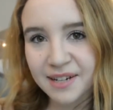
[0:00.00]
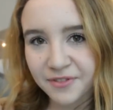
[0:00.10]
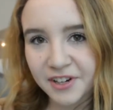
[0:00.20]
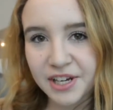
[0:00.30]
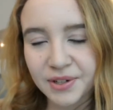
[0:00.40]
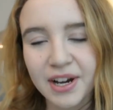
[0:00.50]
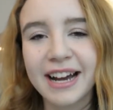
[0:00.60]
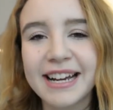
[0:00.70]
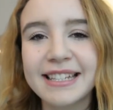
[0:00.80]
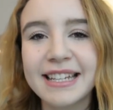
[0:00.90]
tip for you
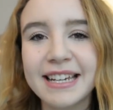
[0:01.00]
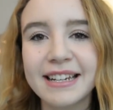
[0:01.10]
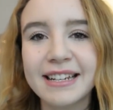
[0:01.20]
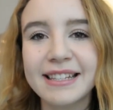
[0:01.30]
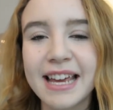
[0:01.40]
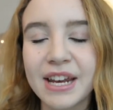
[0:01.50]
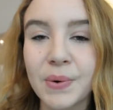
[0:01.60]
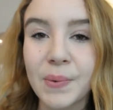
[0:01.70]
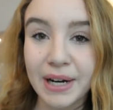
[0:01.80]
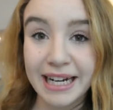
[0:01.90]
guys is an
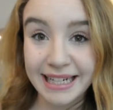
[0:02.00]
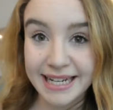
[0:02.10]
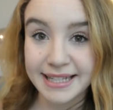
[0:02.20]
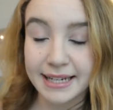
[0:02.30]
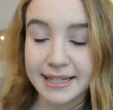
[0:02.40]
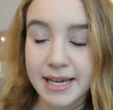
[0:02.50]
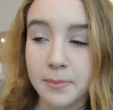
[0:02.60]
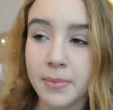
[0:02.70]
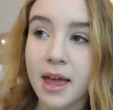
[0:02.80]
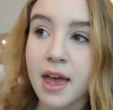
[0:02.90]
organizing tip.